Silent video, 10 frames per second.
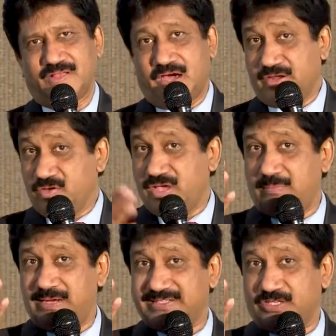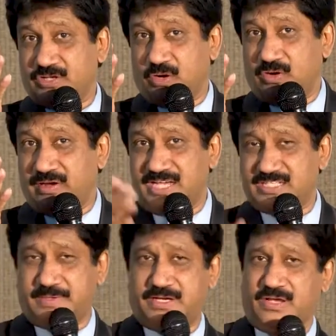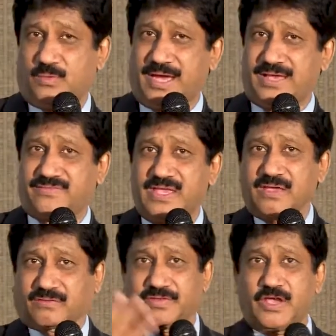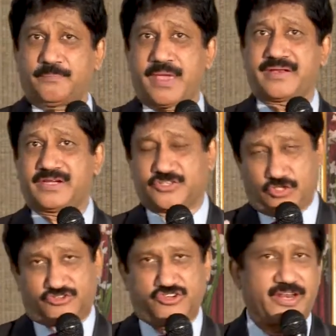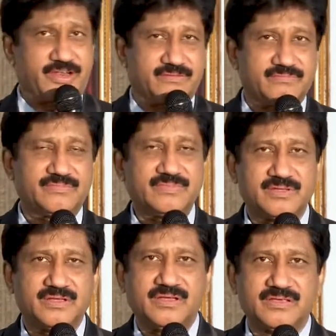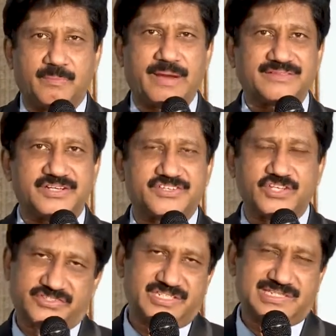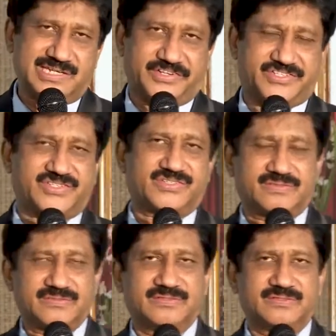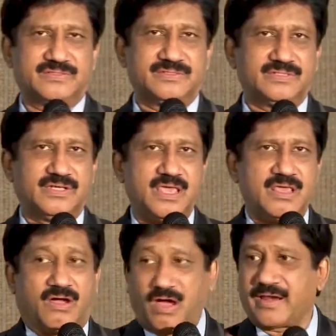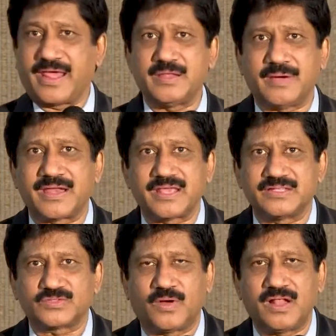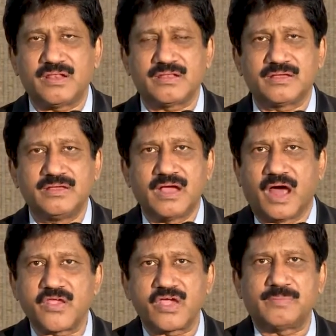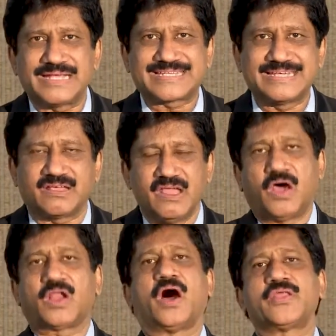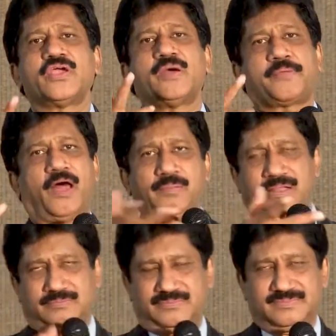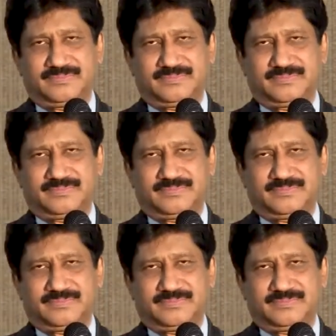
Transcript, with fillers: Are you a blessing to your own husband, your wife, your parents, your children, your brothers, your sisters, or anybody in this world? Are you a blessing or are you a problem?